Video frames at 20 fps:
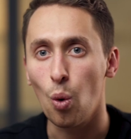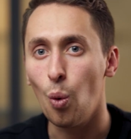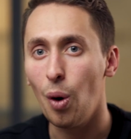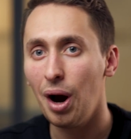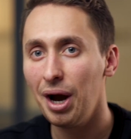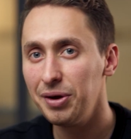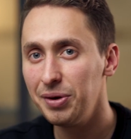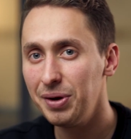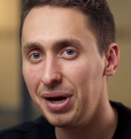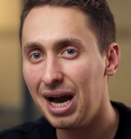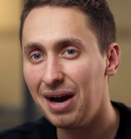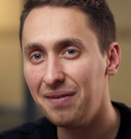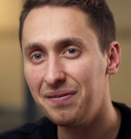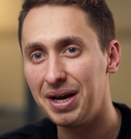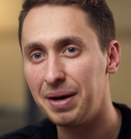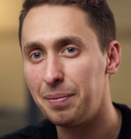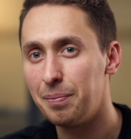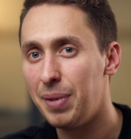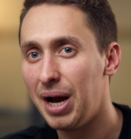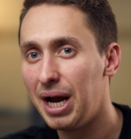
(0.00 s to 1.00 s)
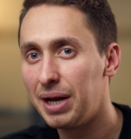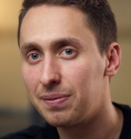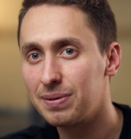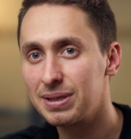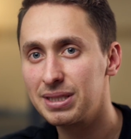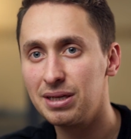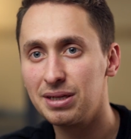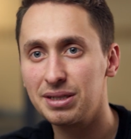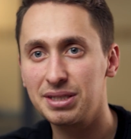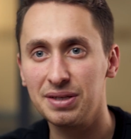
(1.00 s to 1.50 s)
Why you have a bad
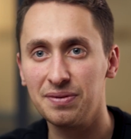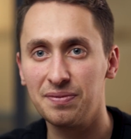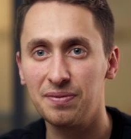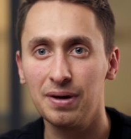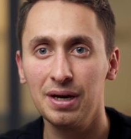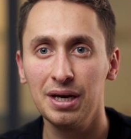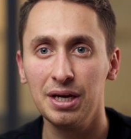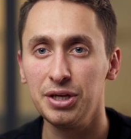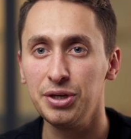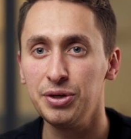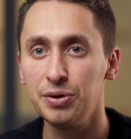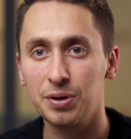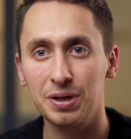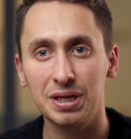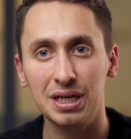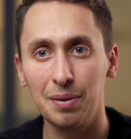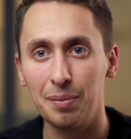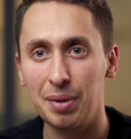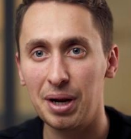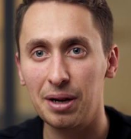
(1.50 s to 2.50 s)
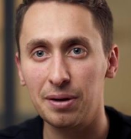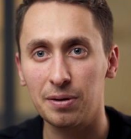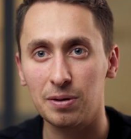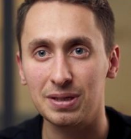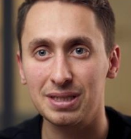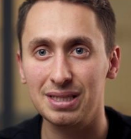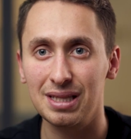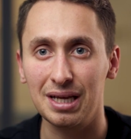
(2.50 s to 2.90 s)
results if your competitors